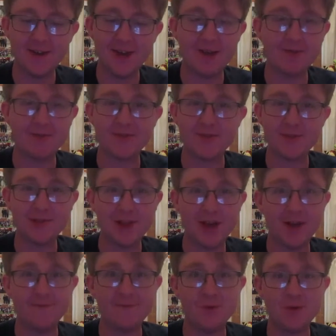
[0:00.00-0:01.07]
It was a
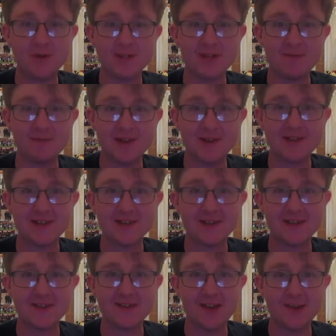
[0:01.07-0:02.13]
lot focused on raids like they
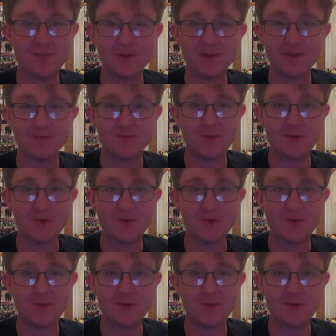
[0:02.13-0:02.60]
said it was,